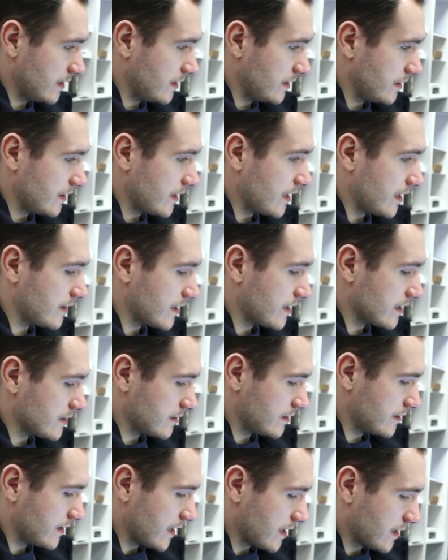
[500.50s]
And
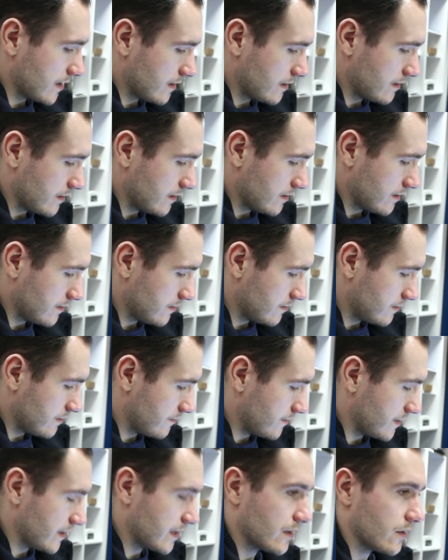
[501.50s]
doesn't take
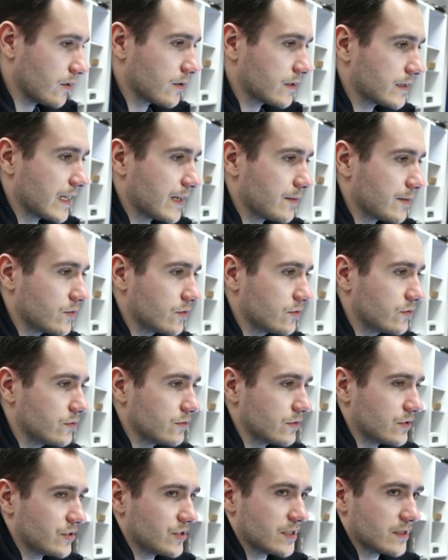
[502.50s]
very long time to do.
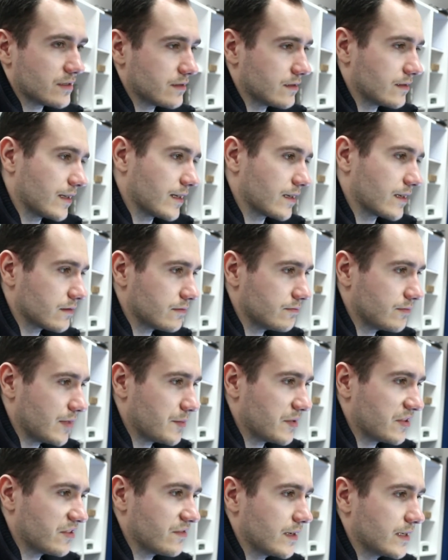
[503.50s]
It's just like maybe
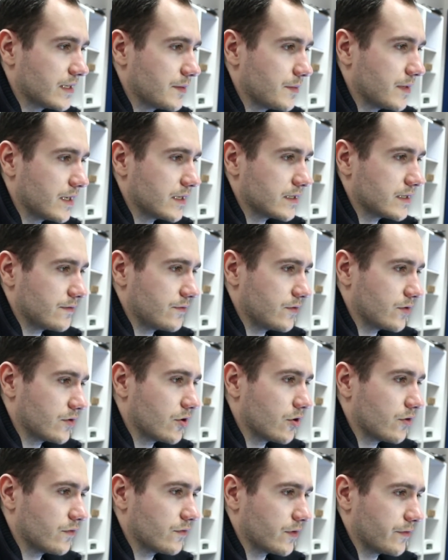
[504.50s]
20 minutes if you
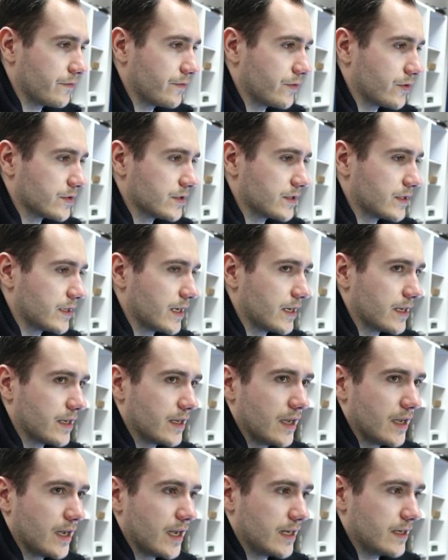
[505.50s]
go from first try
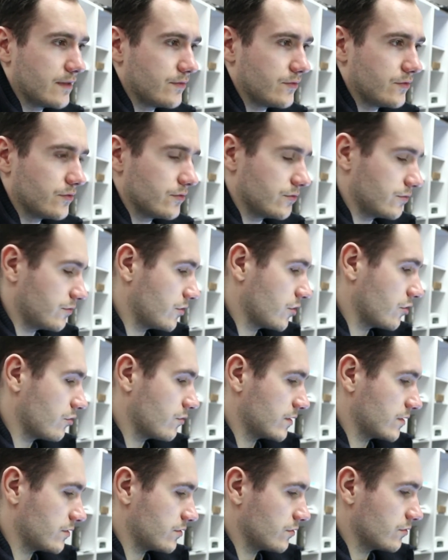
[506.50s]
and if you know
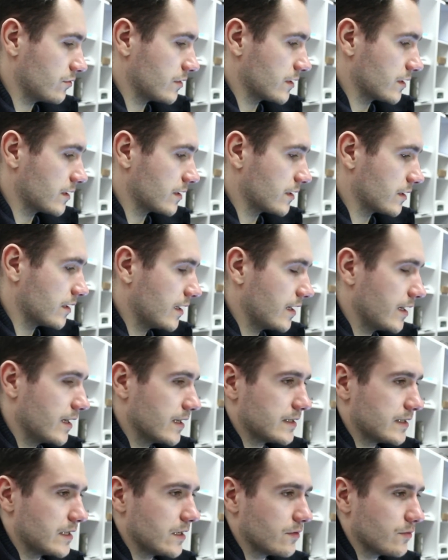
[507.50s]
what you're doing there.
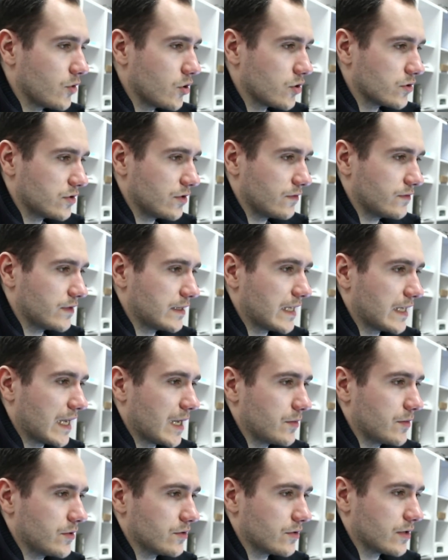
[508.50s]
Still, most of the time
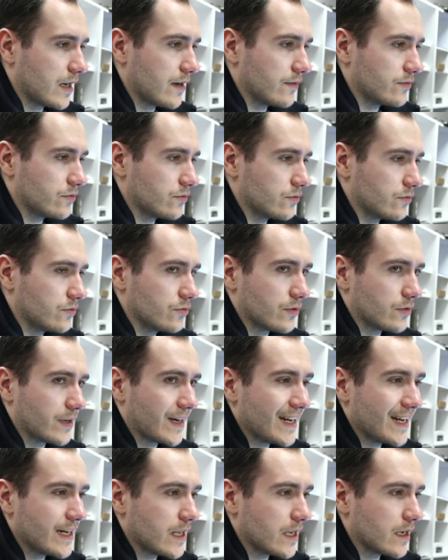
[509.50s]
you have to do
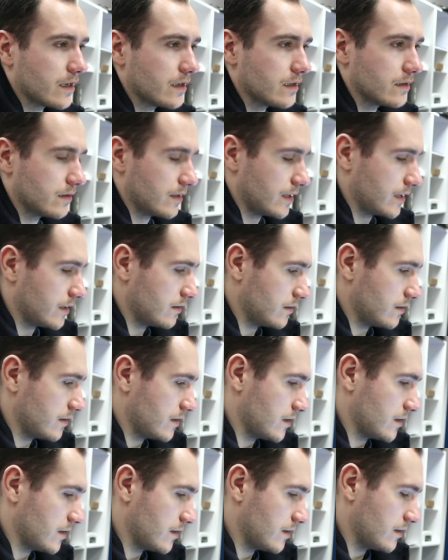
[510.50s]
cleaning and
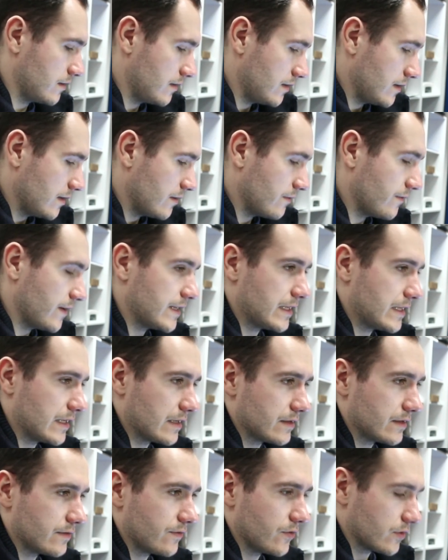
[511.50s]
waiting
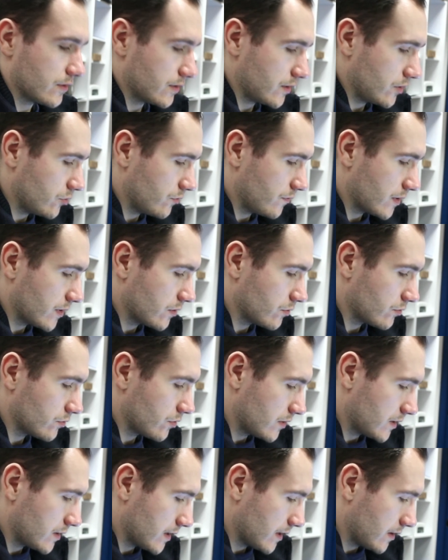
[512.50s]
for the UV glue to
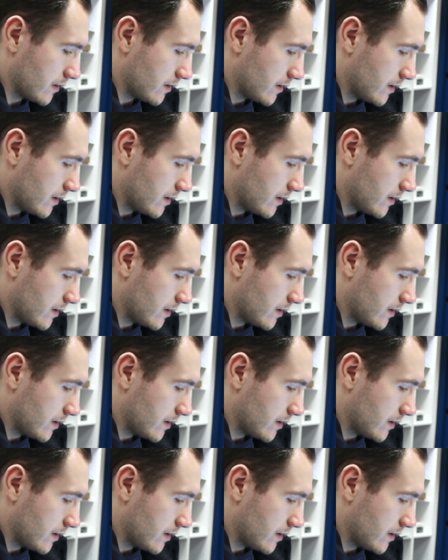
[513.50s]
dry.